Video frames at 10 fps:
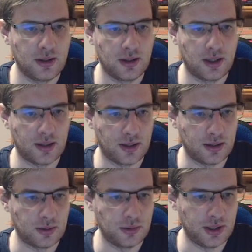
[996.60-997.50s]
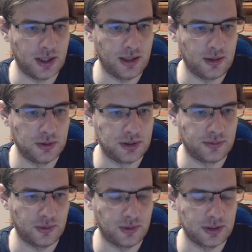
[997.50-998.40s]
And then rook d8, rook
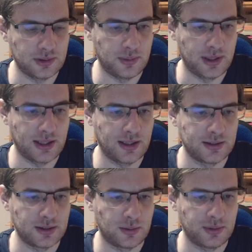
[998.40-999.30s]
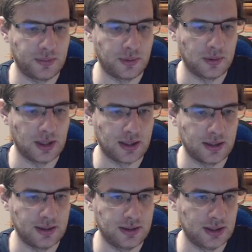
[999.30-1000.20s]
c4, so black can stop the pawn like
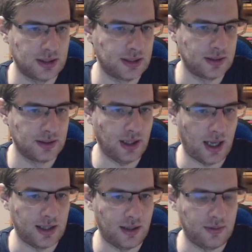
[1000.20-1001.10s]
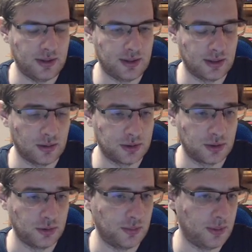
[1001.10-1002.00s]
this. And everything looks
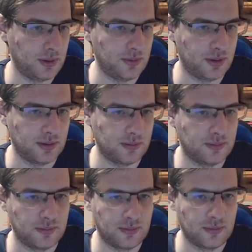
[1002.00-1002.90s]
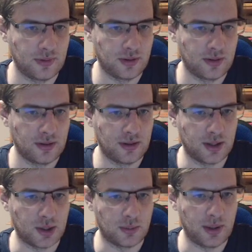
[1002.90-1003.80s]
good, maybe even,
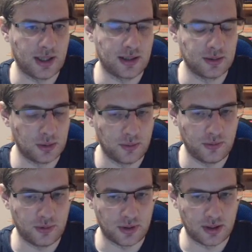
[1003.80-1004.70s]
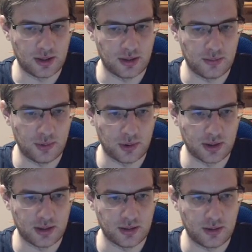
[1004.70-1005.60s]
you know, black can hope for more
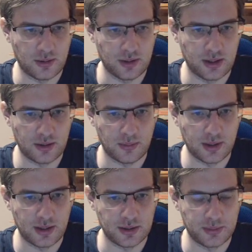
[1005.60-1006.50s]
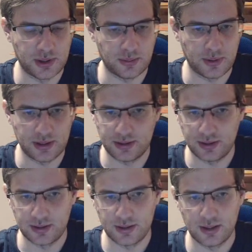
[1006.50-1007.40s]
than a draw here, but there is bishop
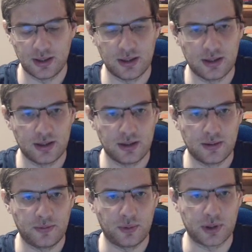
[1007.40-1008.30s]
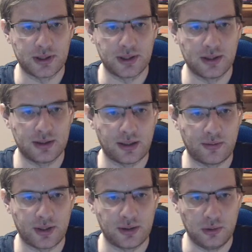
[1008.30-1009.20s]
a6, forcing the
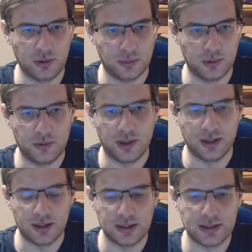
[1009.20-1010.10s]
f8 rook to move, and